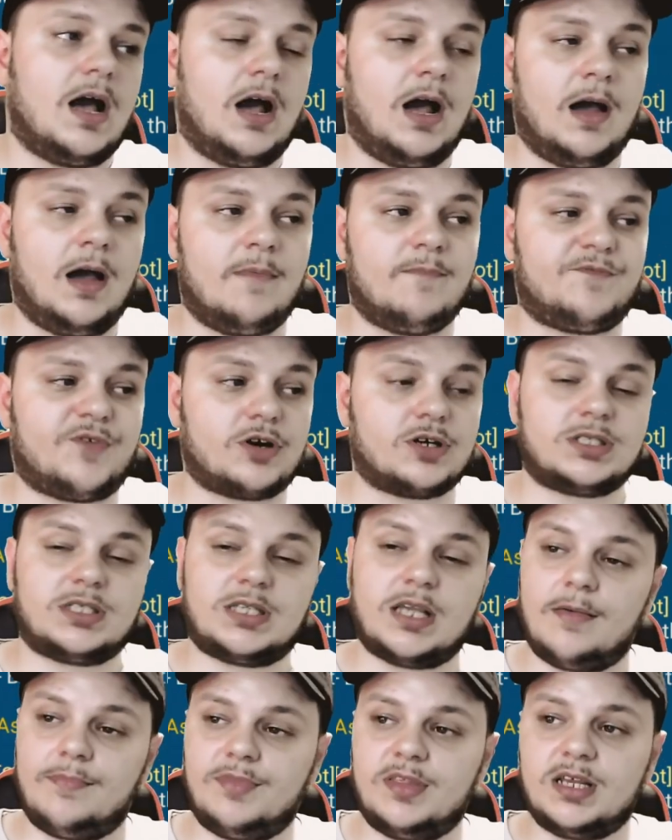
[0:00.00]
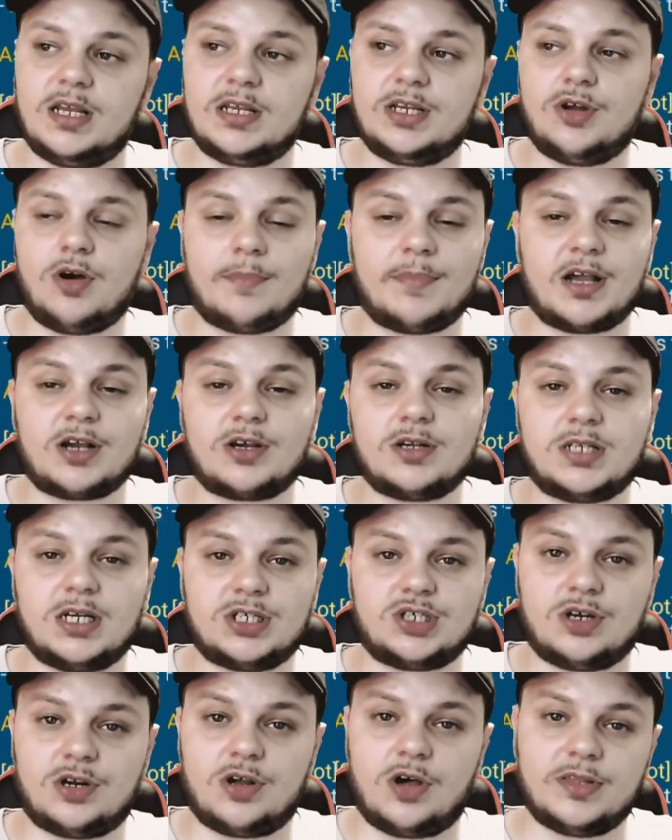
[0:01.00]
First up, I'm not going to
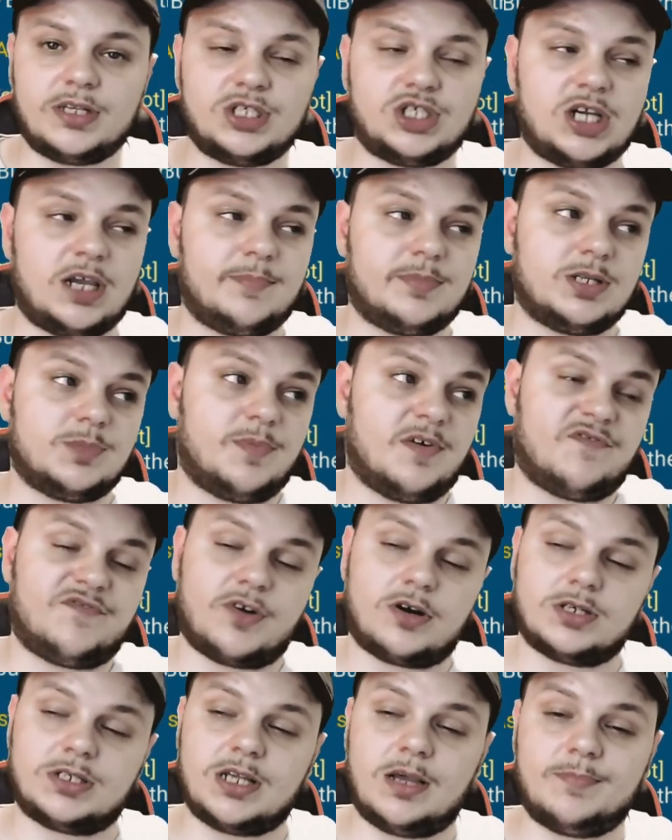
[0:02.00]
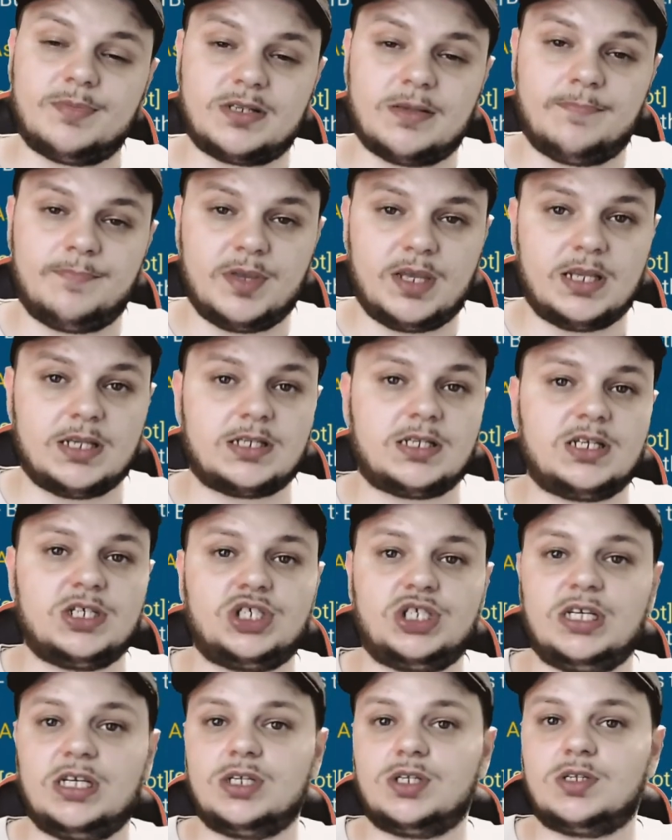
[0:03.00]
touch on all these champions, but first up is Abyss.
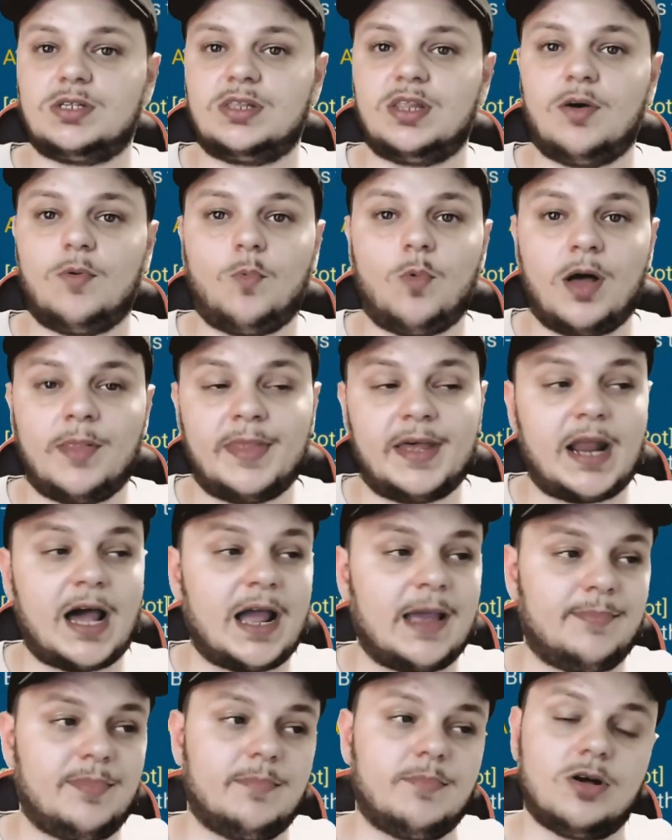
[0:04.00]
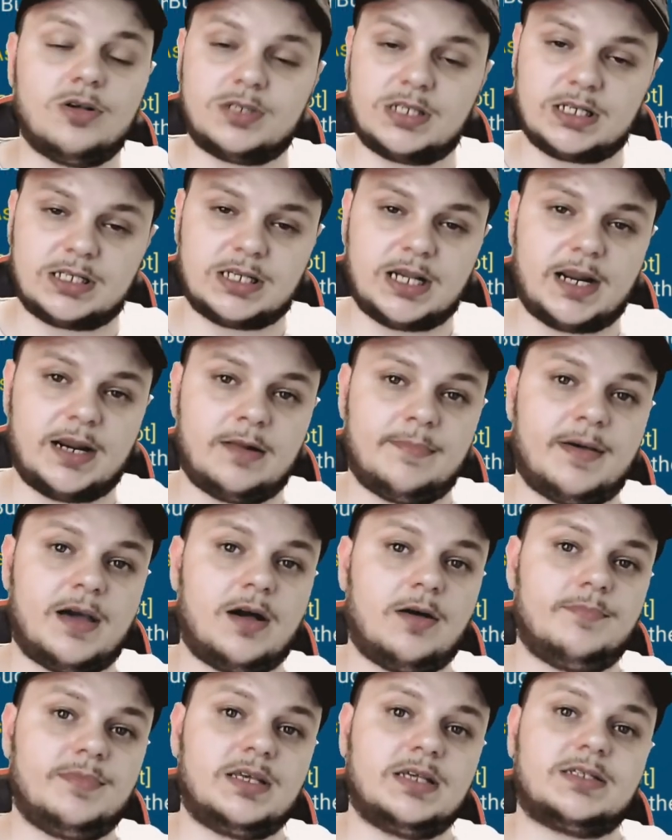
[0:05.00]
She is the one that I am the most excited
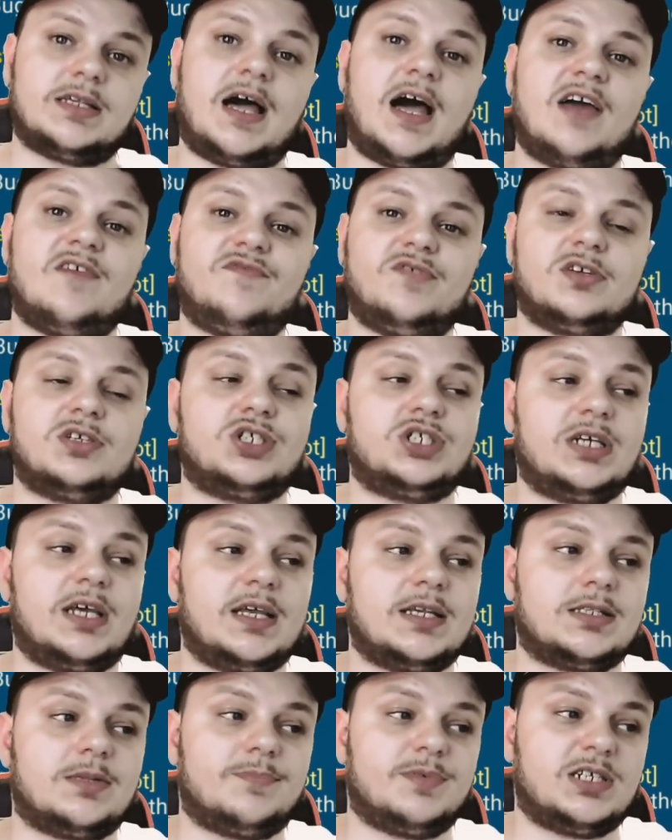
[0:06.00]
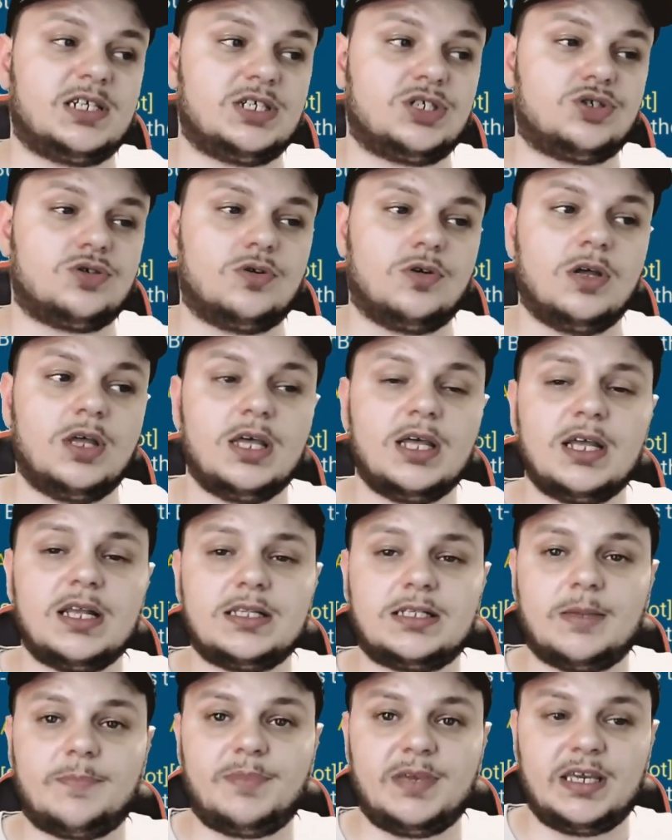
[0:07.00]
about because I feel she has the potential
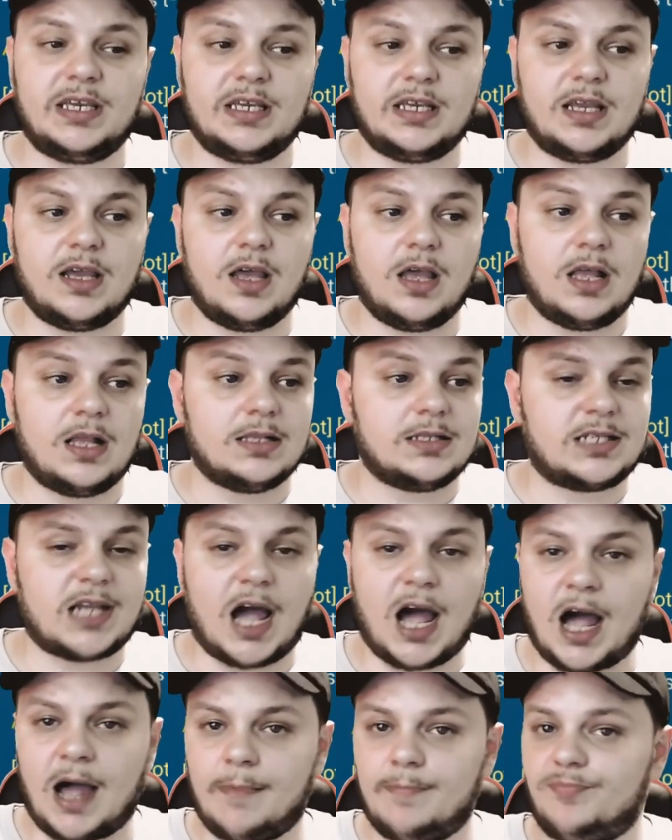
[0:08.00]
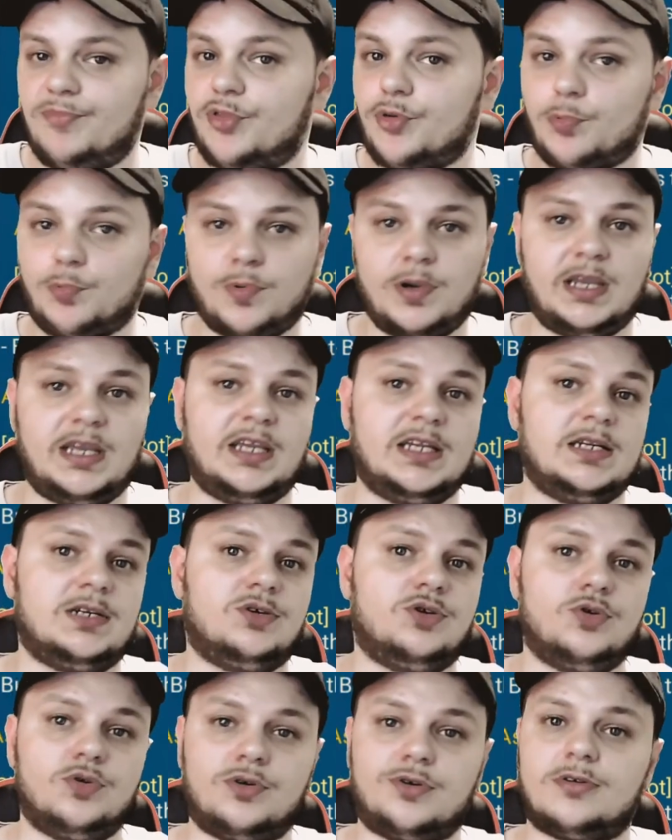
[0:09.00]
to be top 3
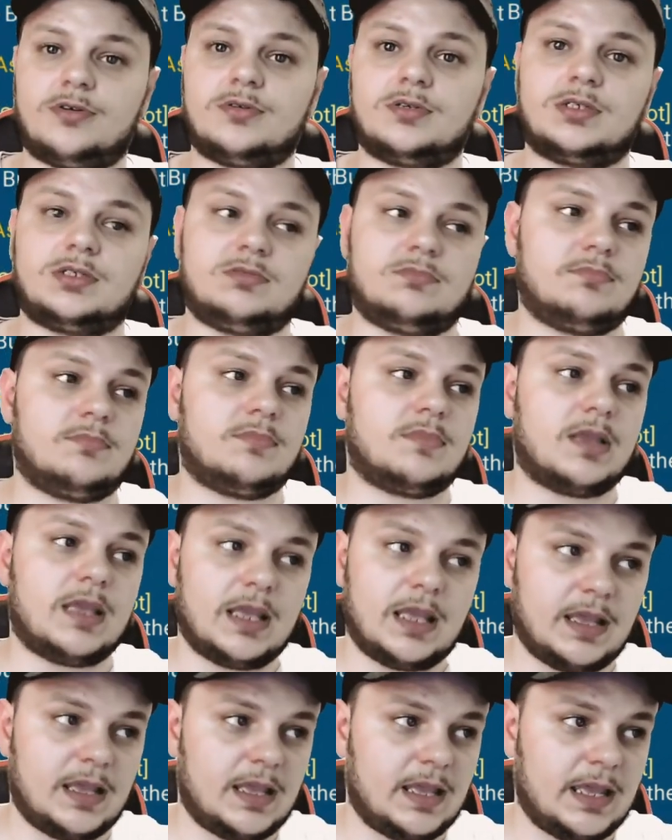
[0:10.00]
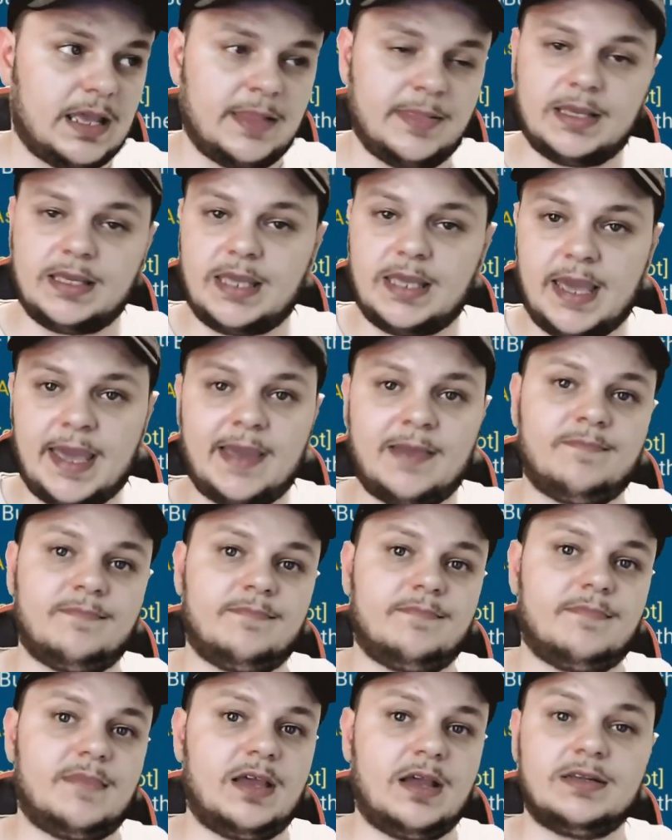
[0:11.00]
nukers in the game.
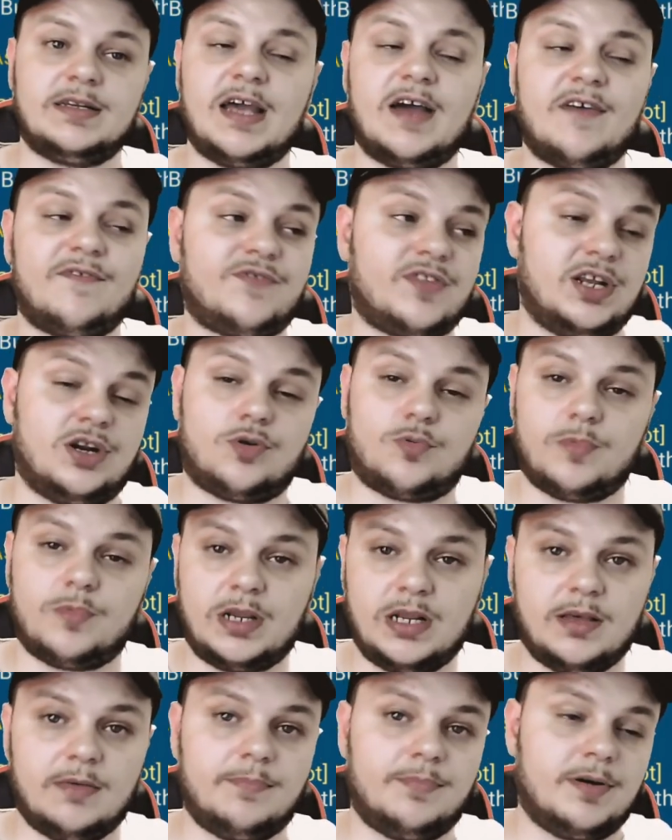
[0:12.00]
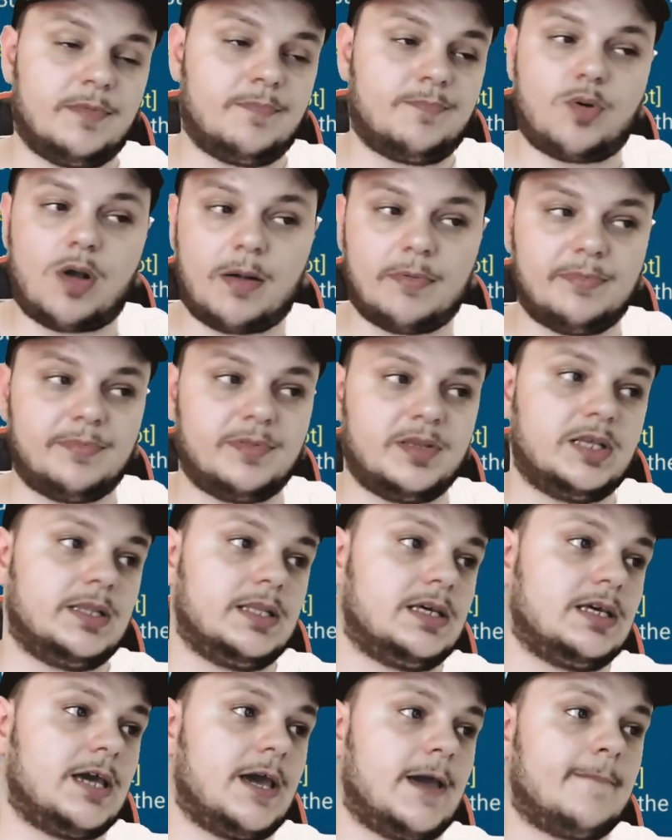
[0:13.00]
Definitely in arena, but probably in the
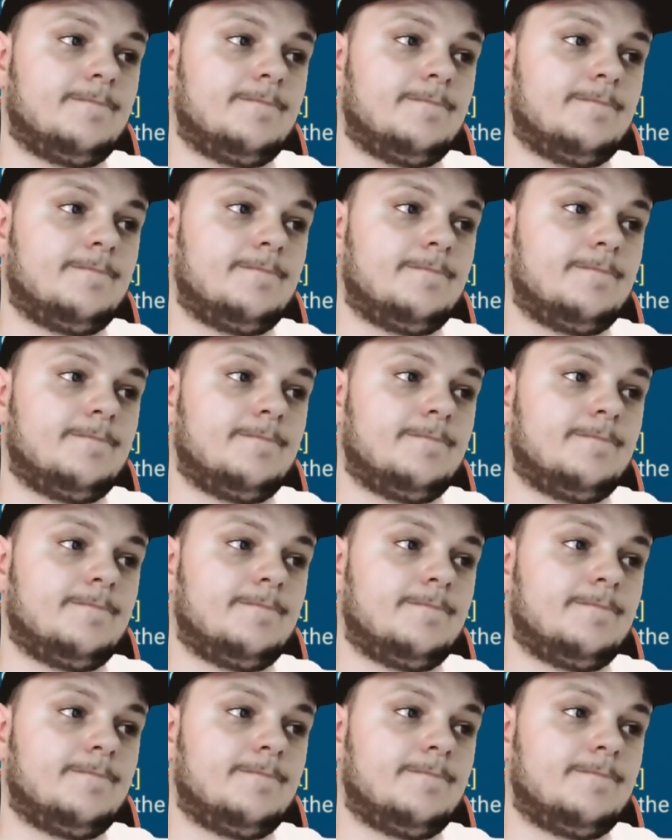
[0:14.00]
game.